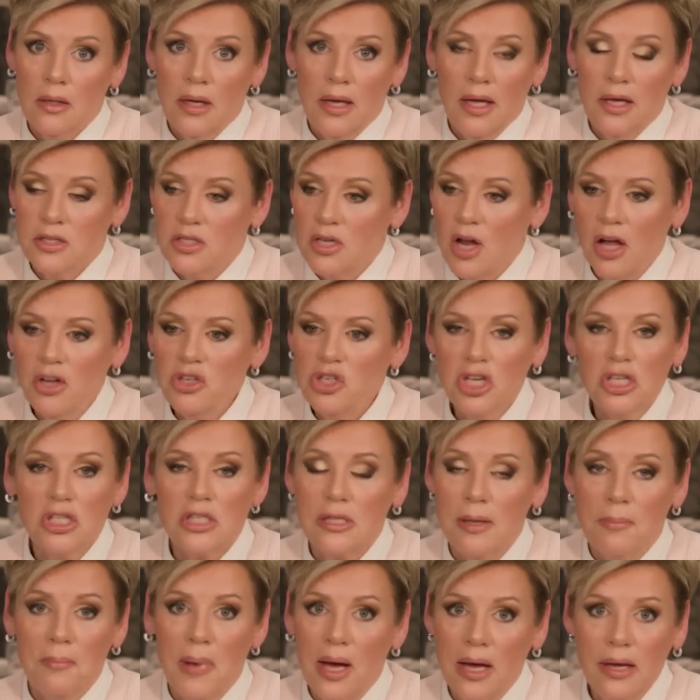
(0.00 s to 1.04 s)
It's not just
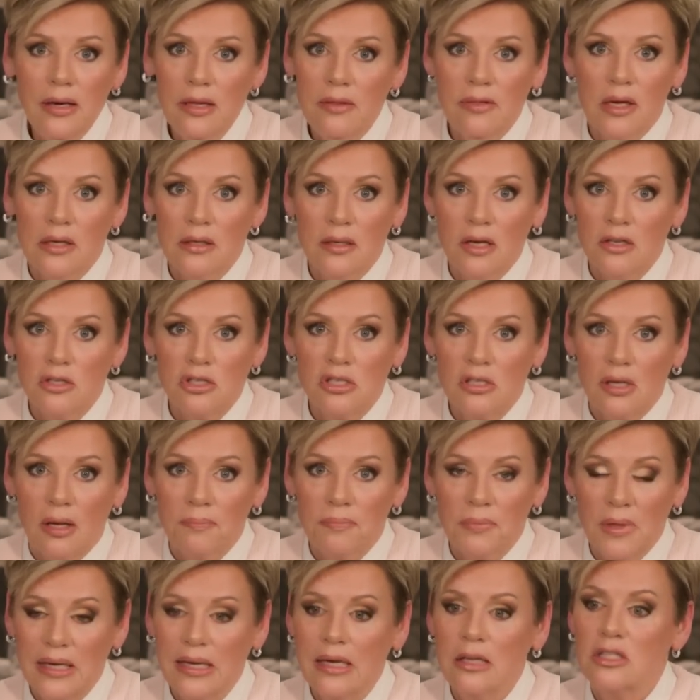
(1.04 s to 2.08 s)
the money that does
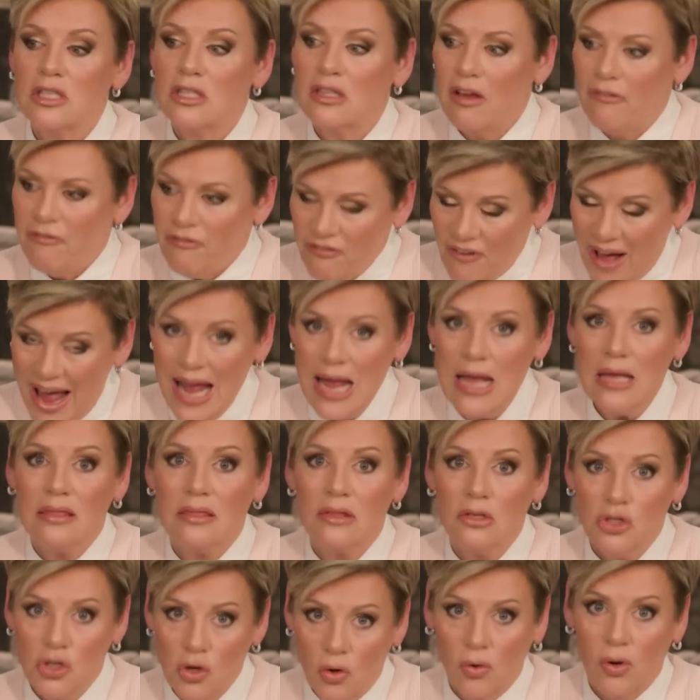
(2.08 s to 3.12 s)
something. It's the faith
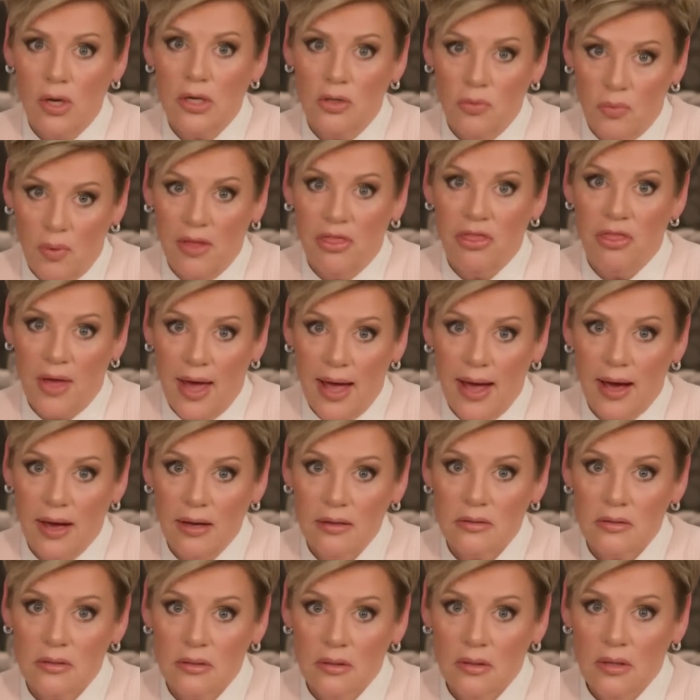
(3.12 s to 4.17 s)
joined with that.
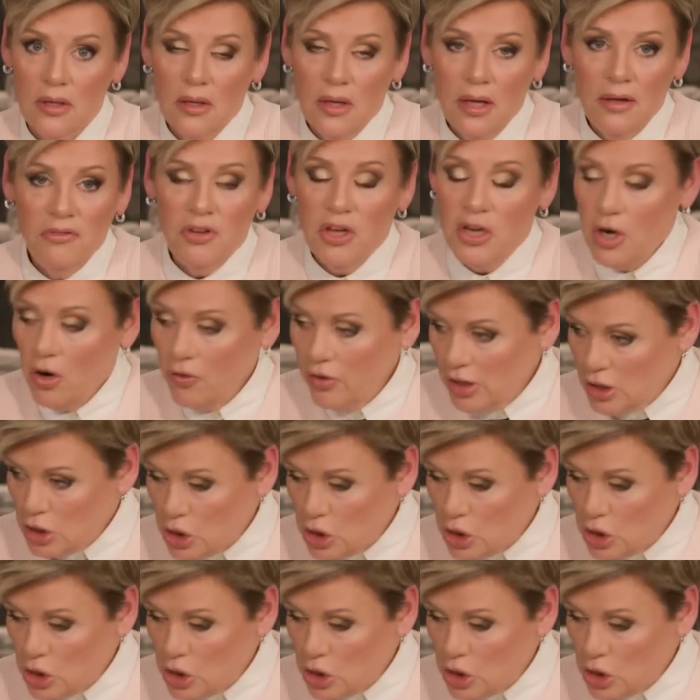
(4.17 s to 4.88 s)
If you don't